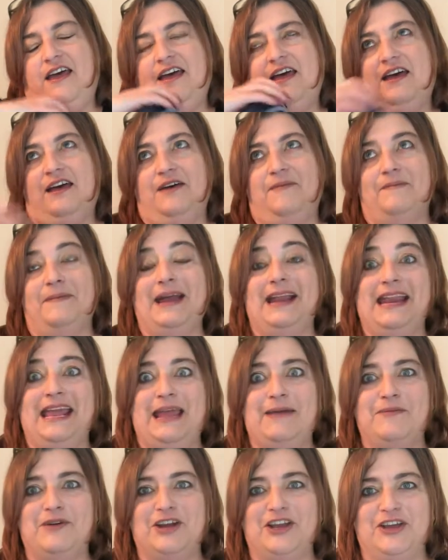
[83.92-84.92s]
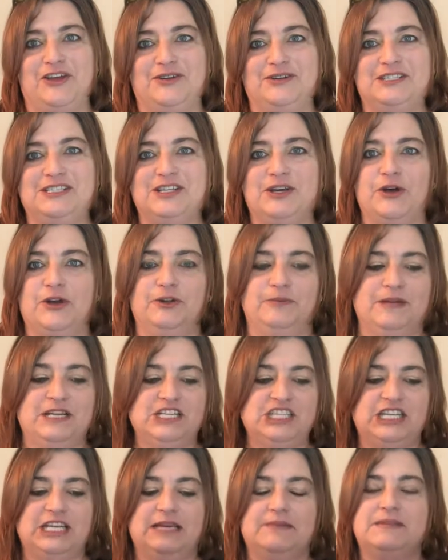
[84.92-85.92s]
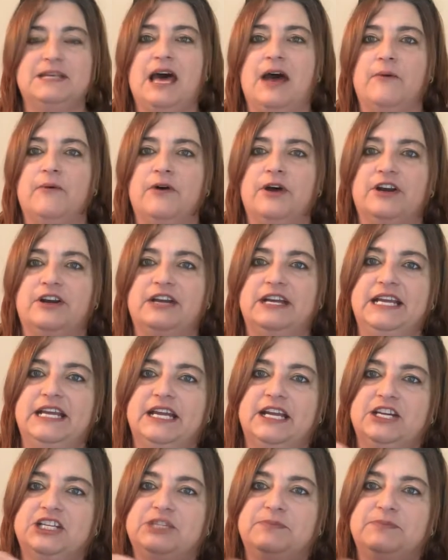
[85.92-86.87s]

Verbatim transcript: uh, my neighbor knows told me she keeps hot water in here.